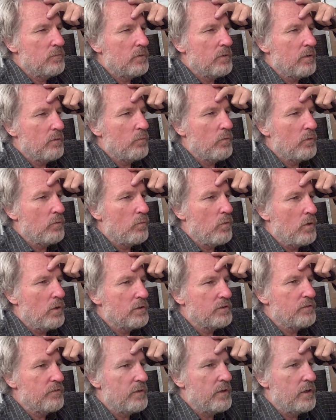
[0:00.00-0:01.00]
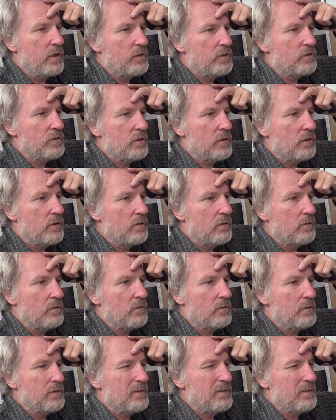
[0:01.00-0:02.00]
Well, that one wall's finished and,
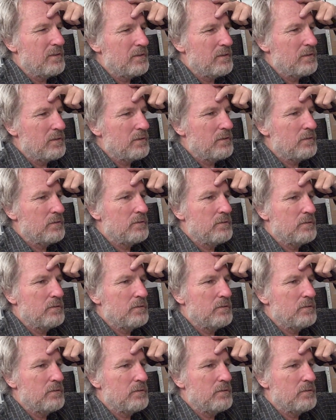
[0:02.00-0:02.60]
uh,